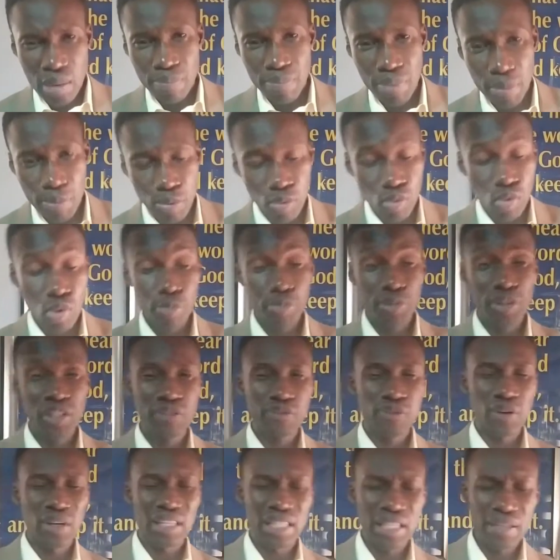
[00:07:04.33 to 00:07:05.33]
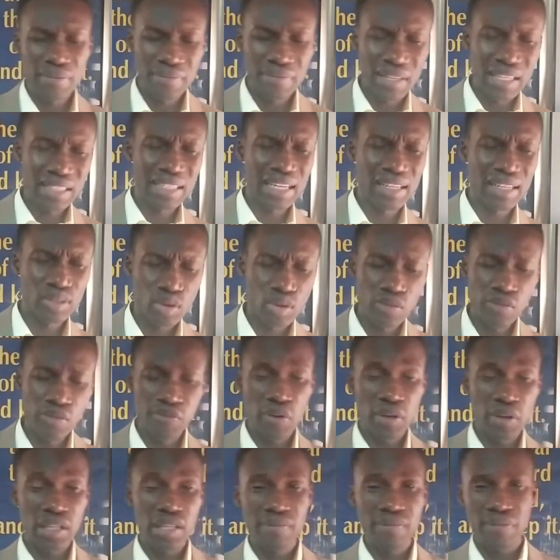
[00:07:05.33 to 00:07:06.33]
People who preach forgiveness and don't
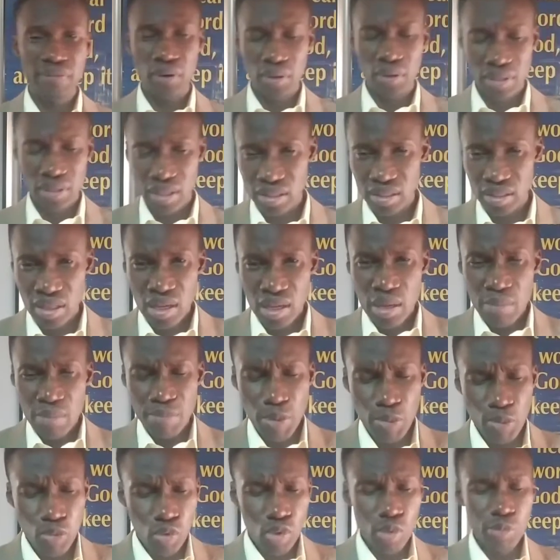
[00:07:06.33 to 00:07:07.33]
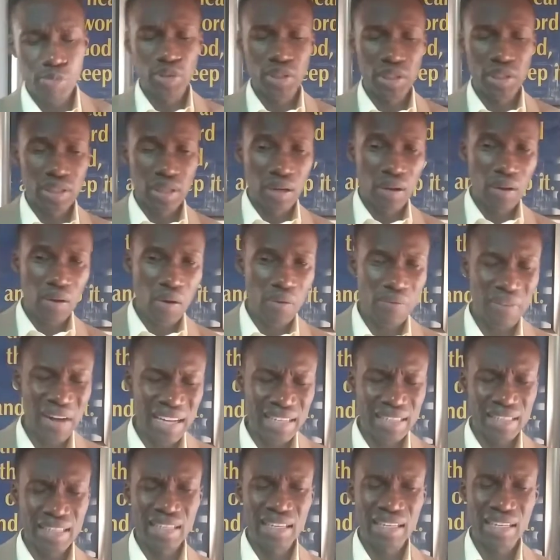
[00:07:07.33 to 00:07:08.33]
forgive others. People who preach love
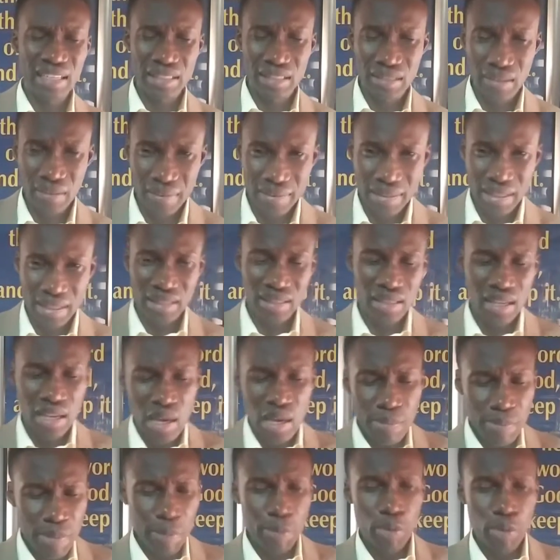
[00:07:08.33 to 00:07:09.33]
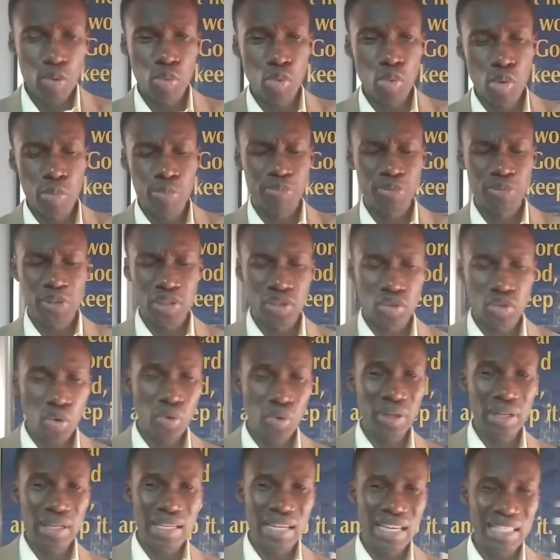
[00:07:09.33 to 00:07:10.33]
and they hate others. People who preach
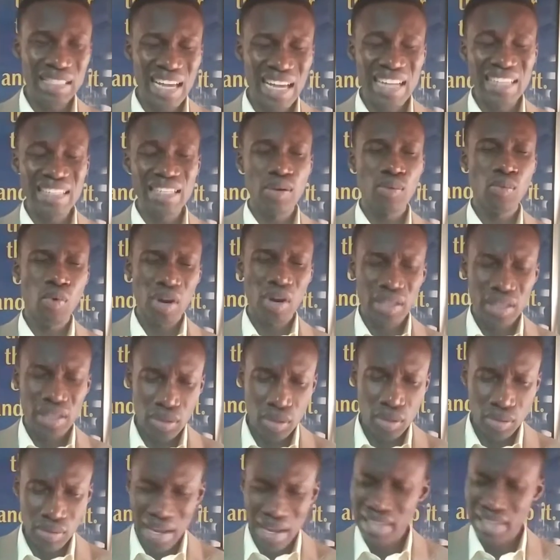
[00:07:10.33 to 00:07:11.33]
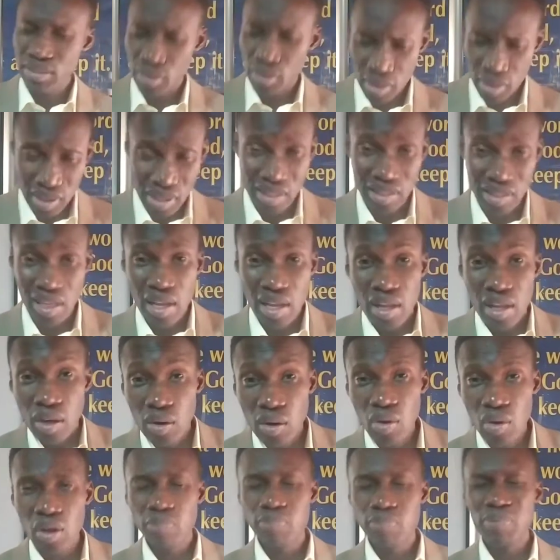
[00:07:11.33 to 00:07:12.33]
holiness and they walk in unrighteousness.
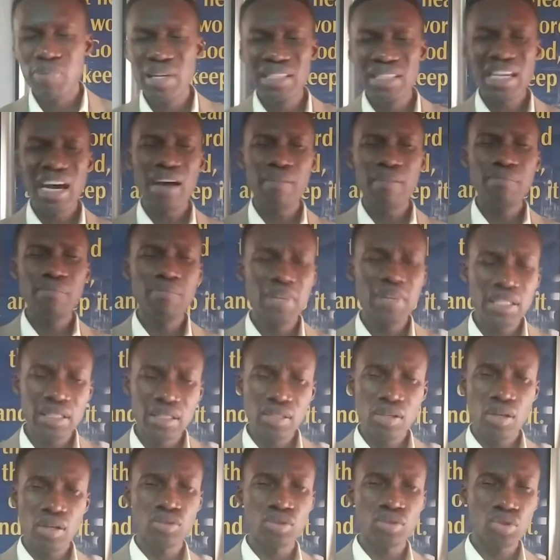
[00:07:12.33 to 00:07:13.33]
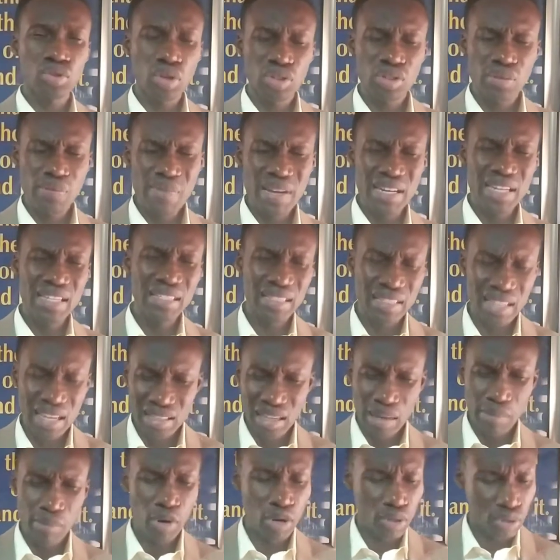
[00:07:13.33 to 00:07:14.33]
Lord, please have mercy on such ministers
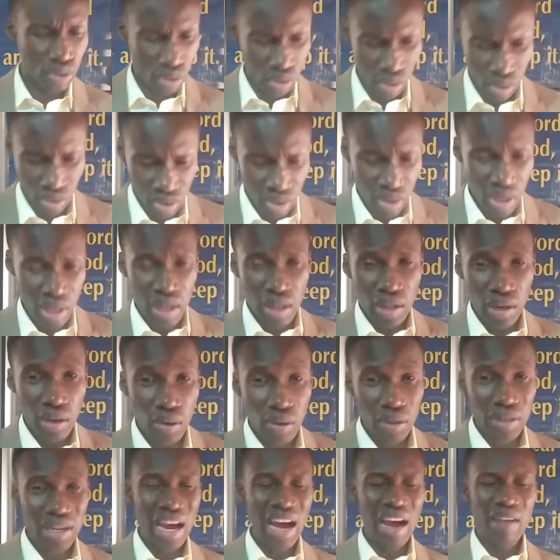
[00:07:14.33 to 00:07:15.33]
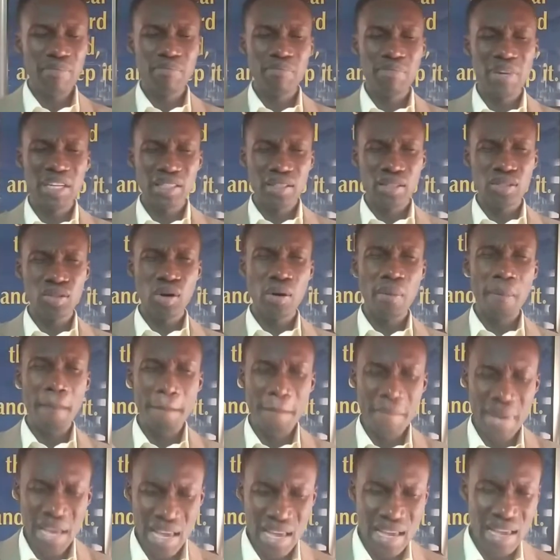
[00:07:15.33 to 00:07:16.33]
amongst us. Lord, have mercy
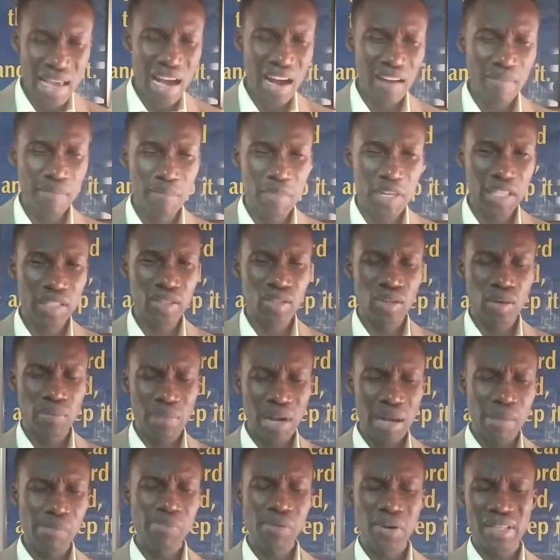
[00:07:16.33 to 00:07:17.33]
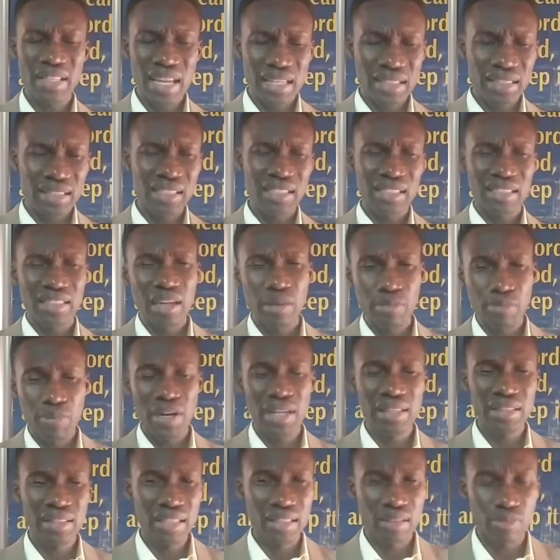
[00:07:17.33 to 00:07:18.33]
on me. Have mercy on my brother and sister
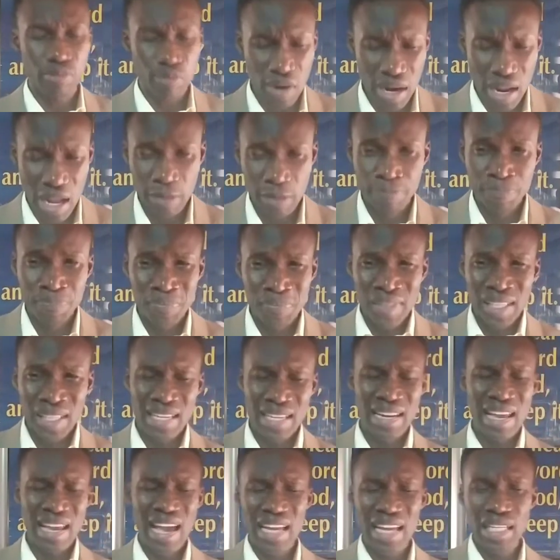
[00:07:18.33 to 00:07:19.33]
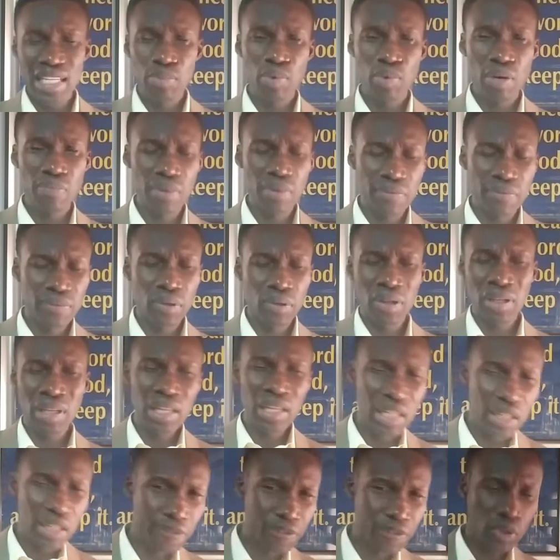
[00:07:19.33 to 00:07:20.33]
praying this prayer. In any way we've not
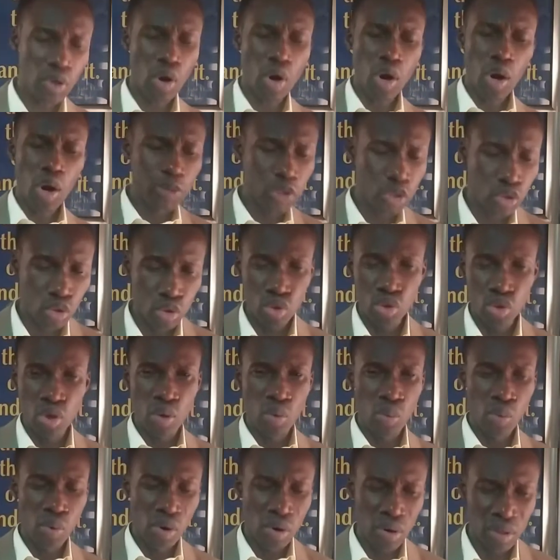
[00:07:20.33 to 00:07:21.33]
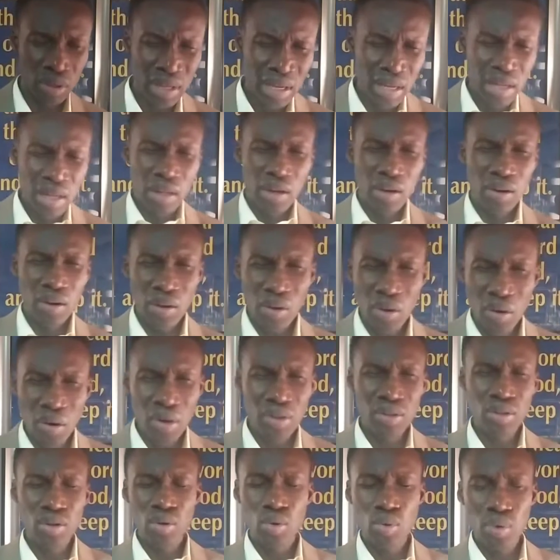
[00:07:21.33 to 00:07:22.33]
lived up to your word.
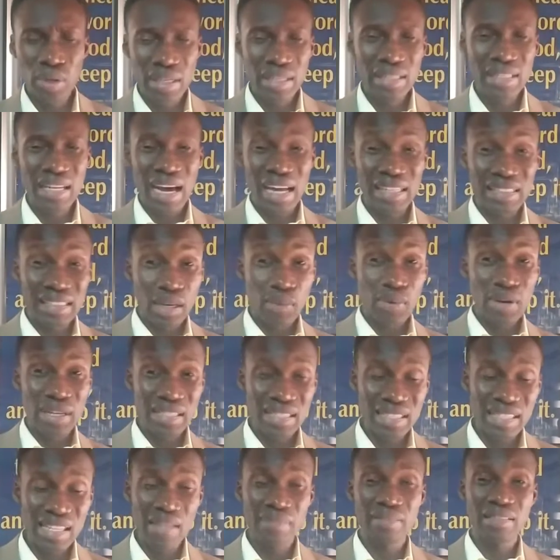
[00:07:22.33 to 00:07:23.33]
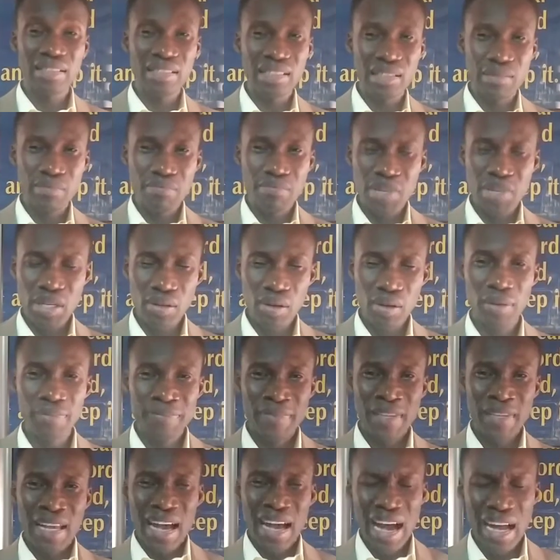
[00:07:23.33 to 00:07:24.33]
Lord, looking at ourselves in the mirror
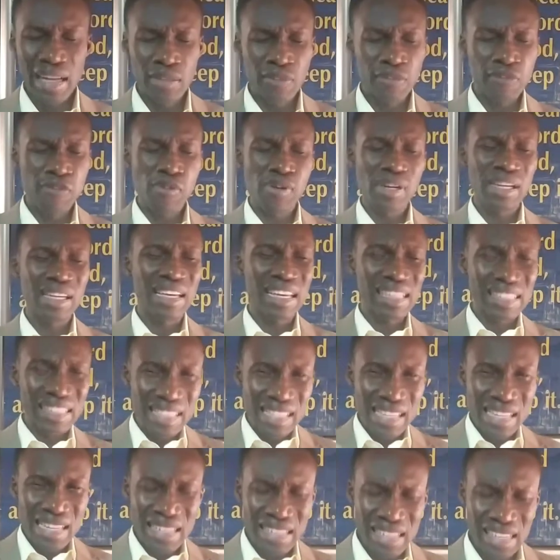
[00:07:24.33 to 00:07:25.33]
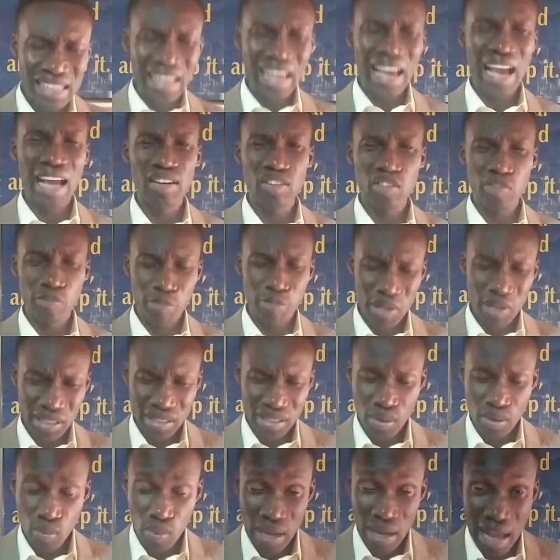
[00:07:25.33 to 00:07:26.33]
and forgetting the kind of
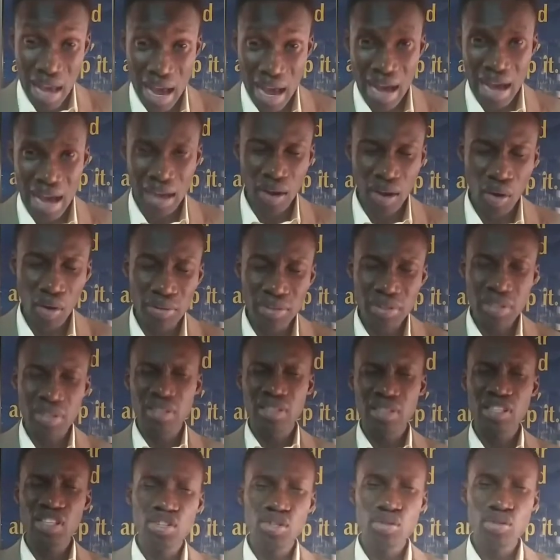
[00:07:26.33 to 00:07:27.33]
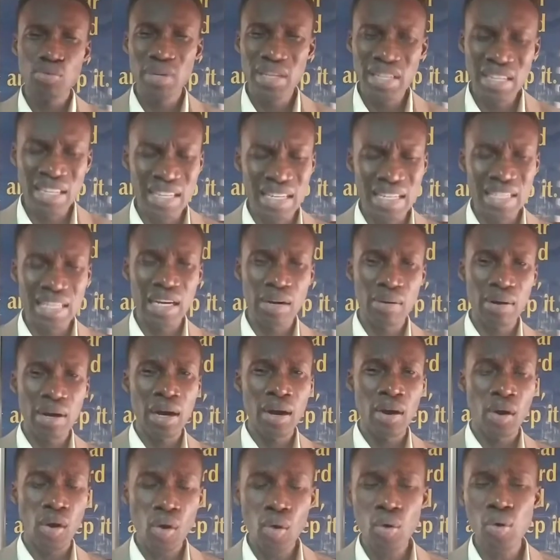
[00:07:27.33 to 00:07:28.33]
person we are, continuing in
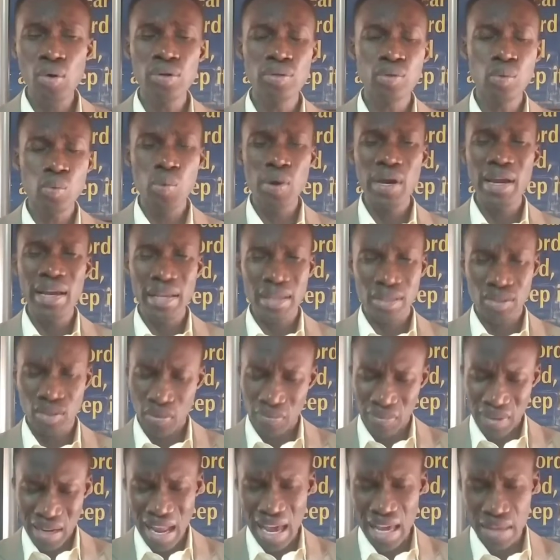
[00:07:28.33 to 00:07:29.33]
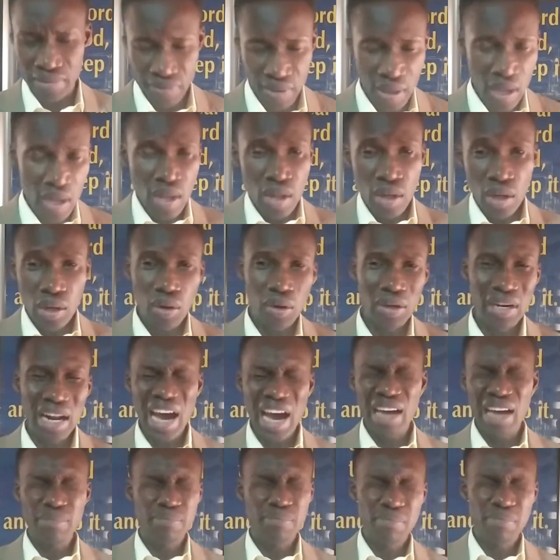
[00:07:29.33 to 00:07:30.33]
our old ways of life. Lord,
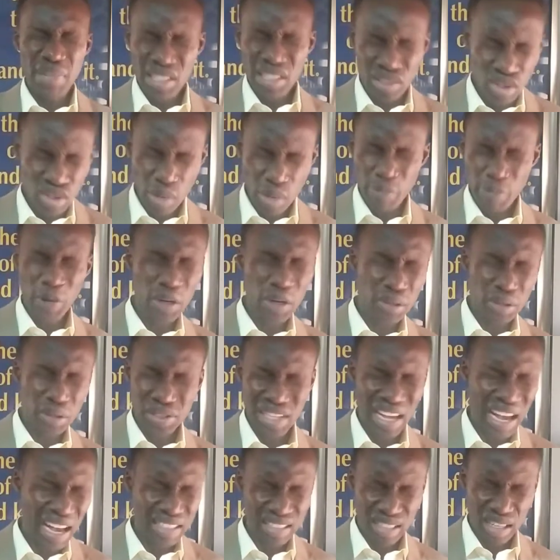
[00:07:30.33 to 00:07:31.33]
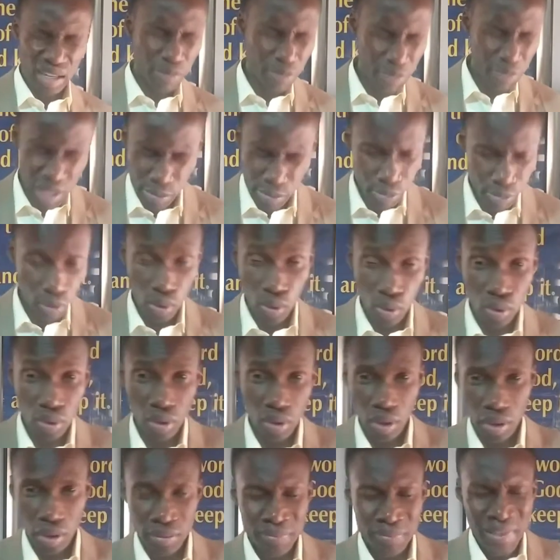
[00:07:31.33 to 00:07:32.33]
have mercy upon us as a people, O
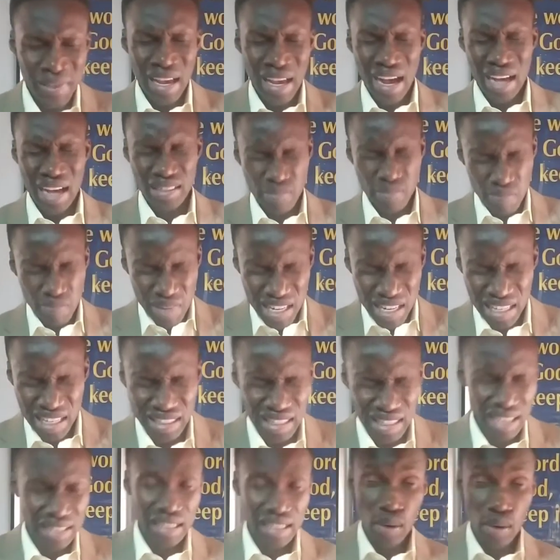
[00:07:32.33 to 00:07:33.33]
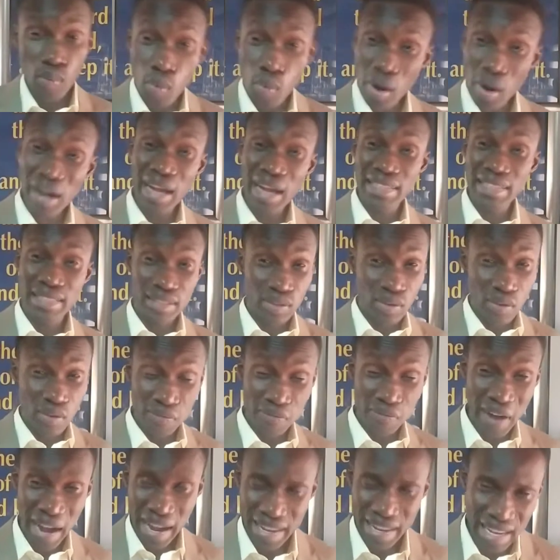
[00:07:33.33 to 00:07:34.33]
God, as ministers and workers in your
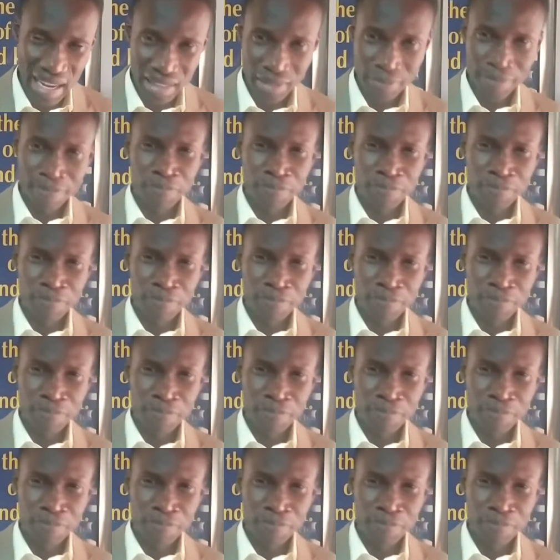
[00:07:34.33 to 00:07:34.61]
vine.